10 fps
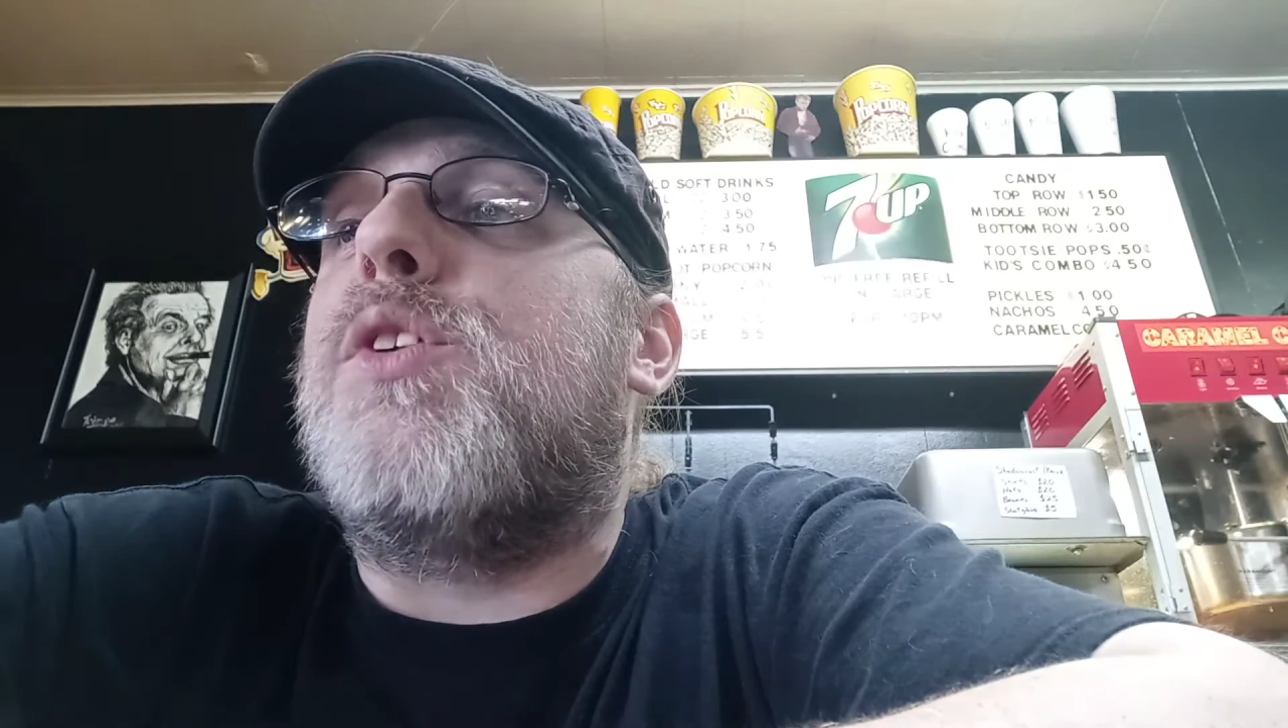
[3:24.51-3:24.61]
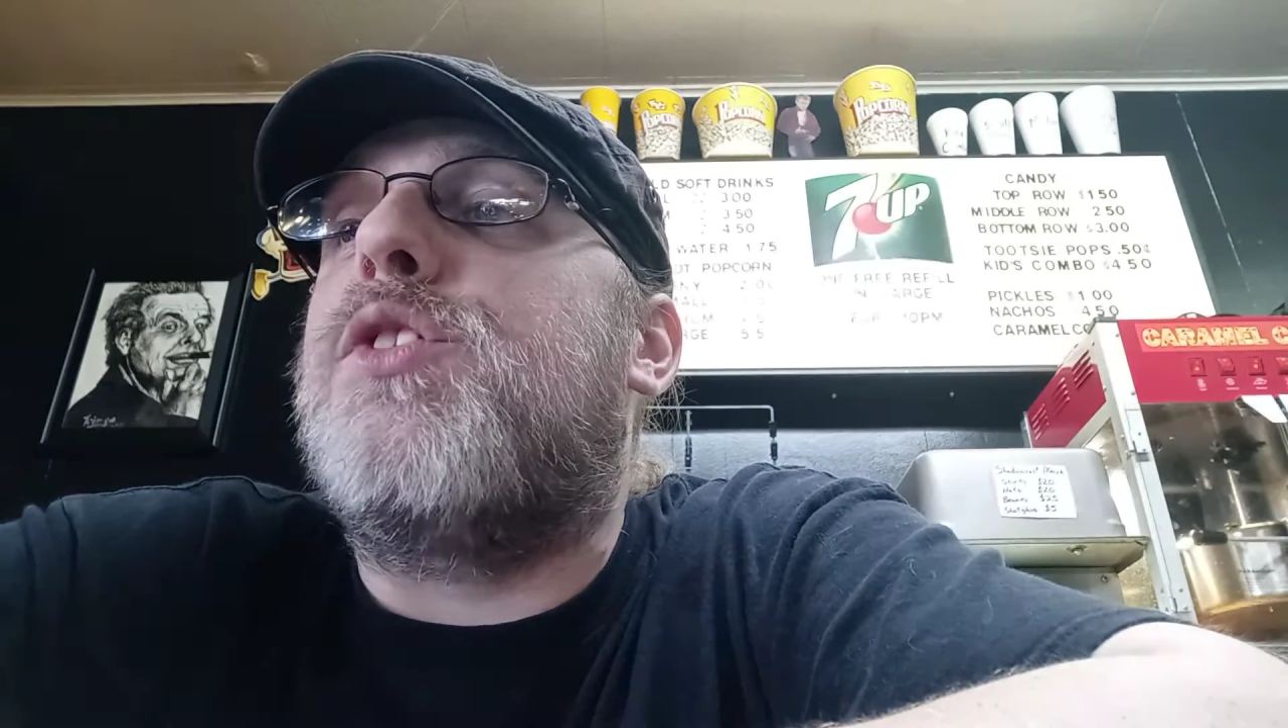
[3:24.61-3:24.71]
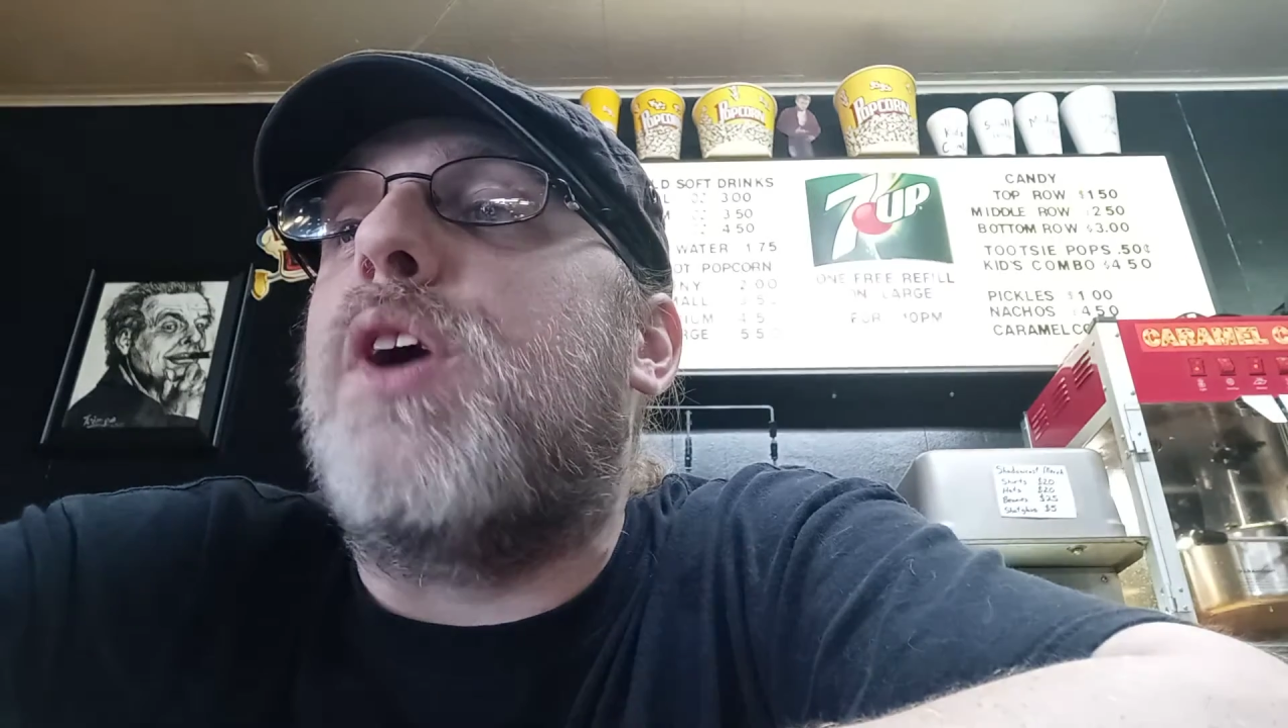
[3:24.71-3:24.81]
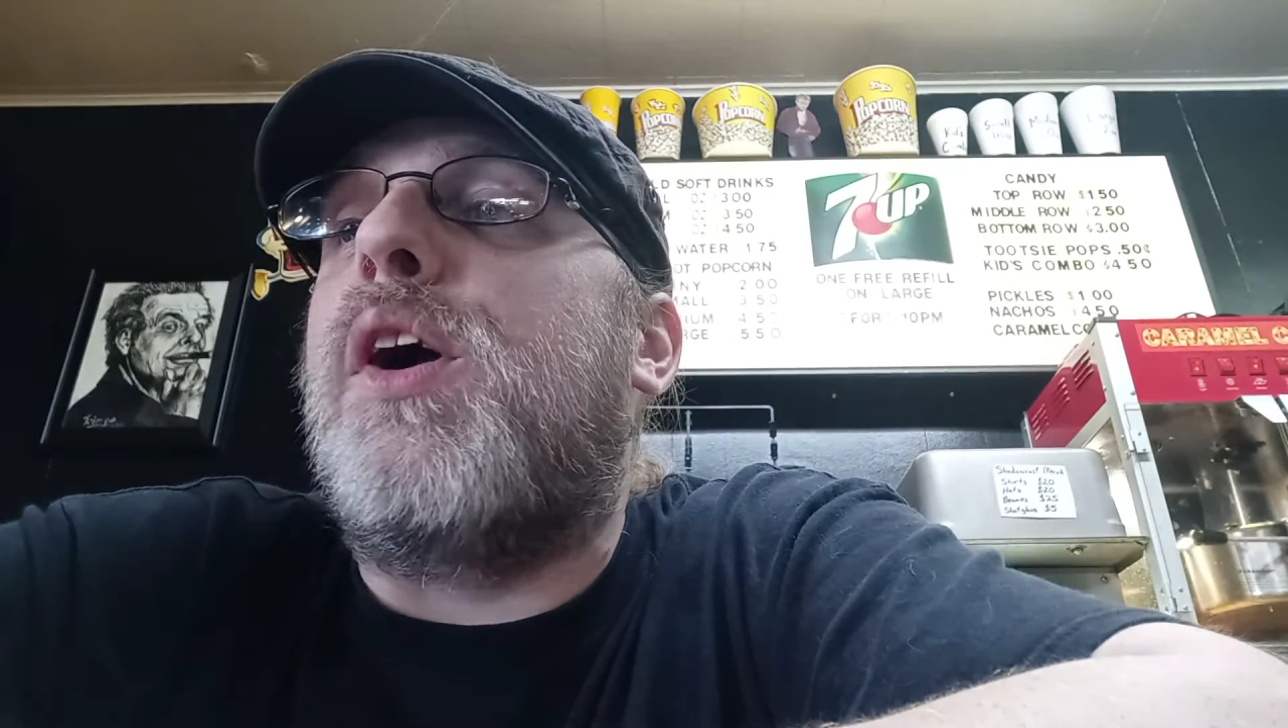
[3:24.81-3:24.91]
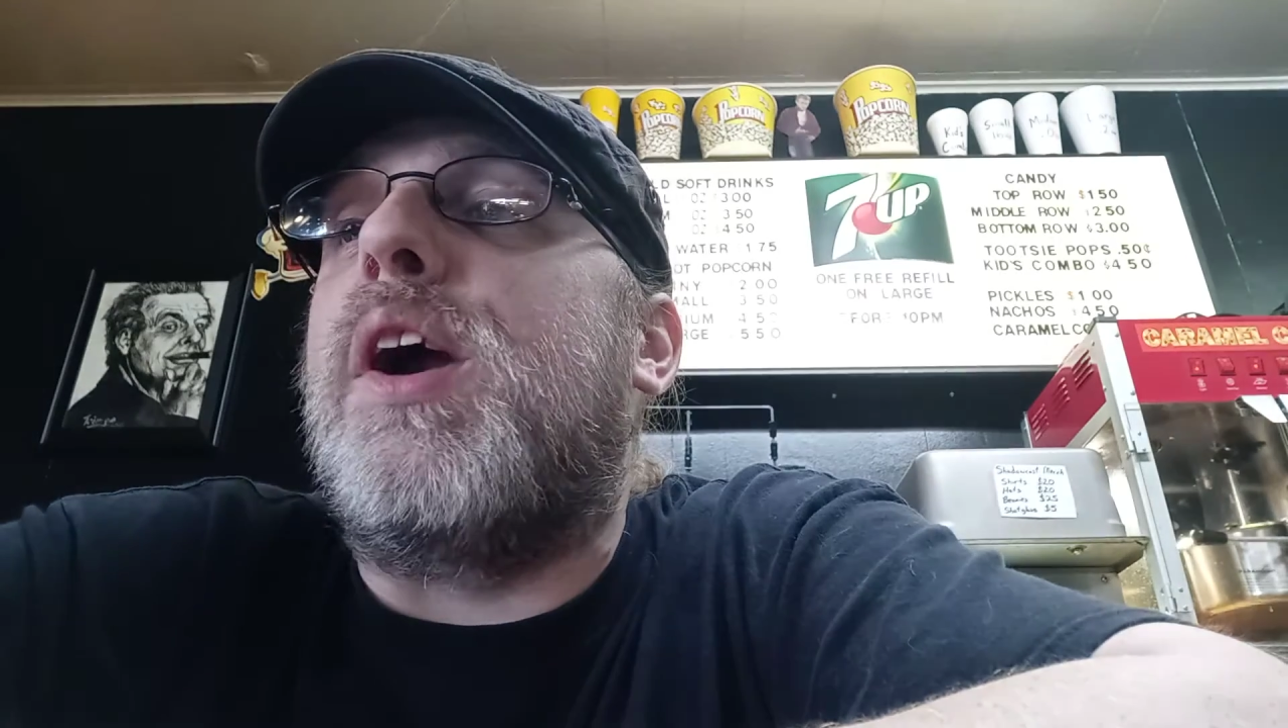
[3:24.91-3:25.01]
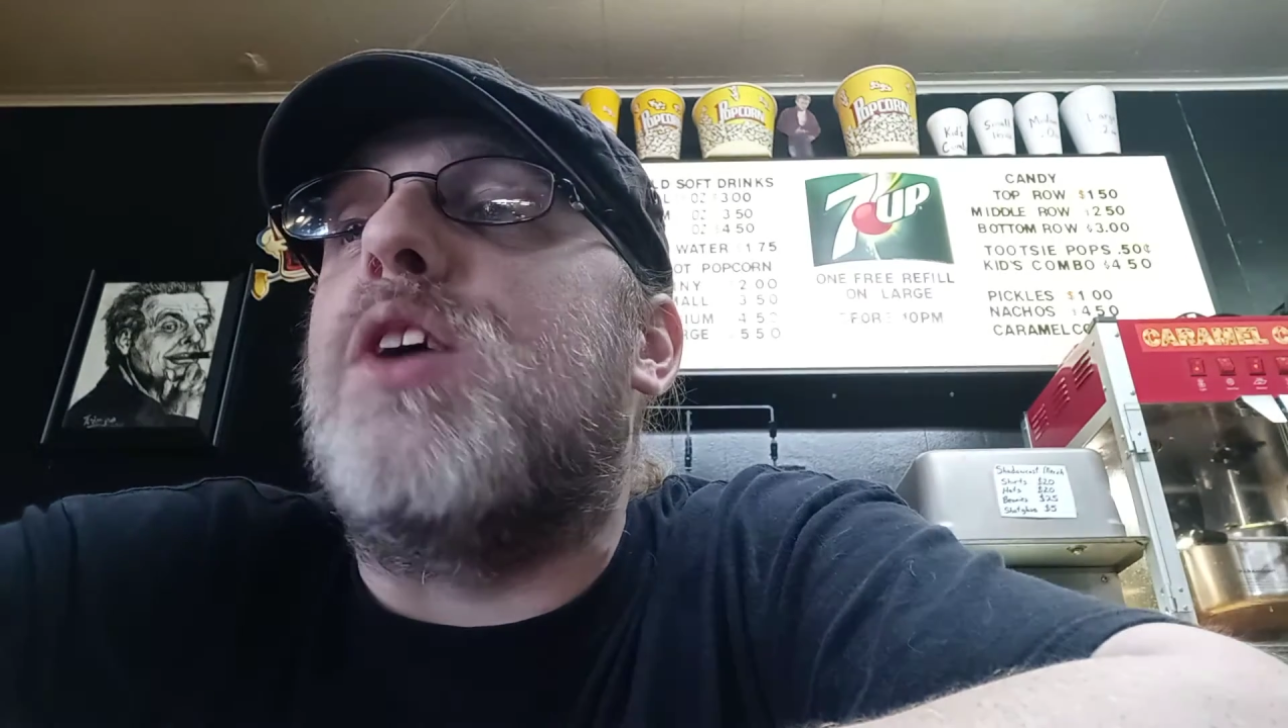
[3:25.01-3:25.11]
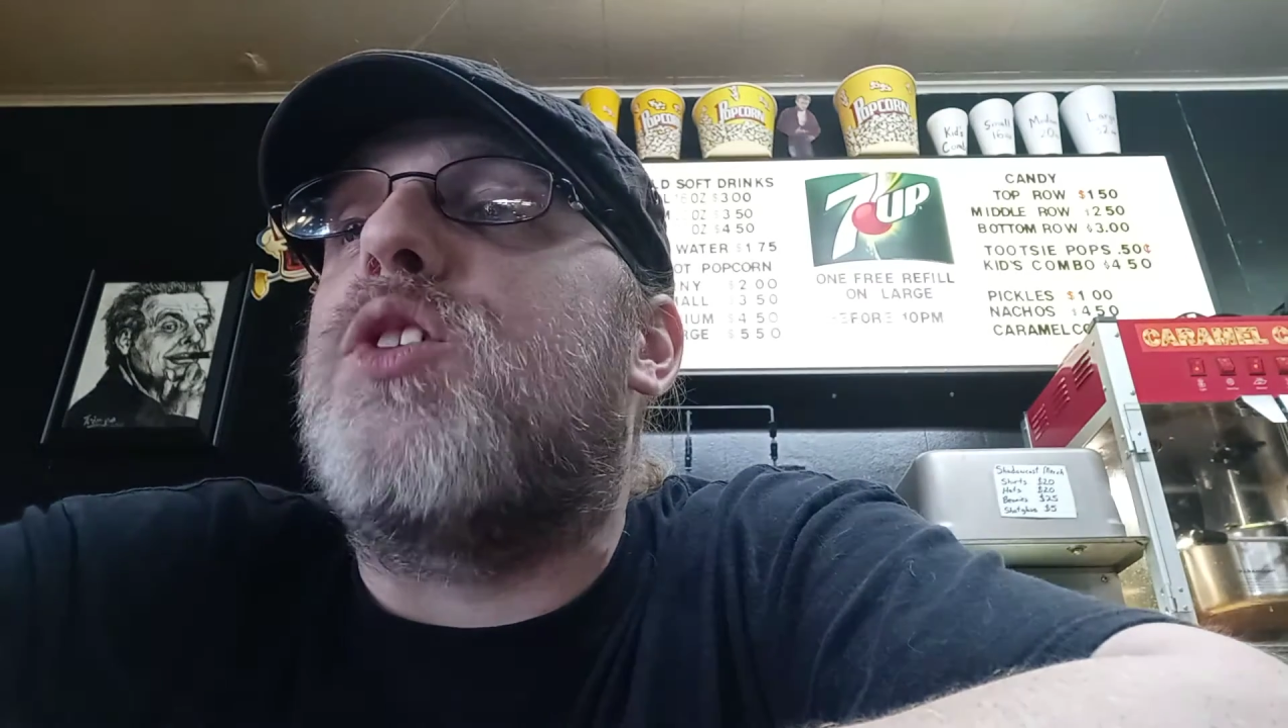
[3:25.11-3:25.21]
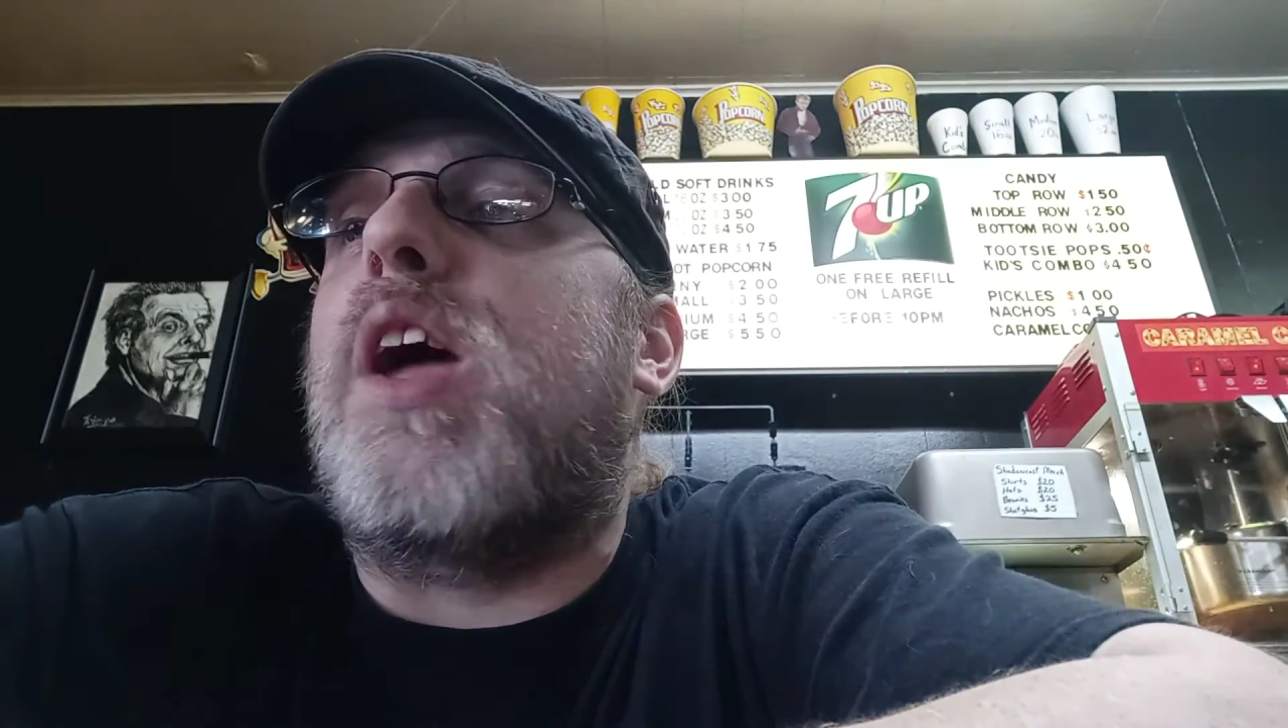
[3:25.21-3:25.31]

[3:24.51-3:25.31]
series,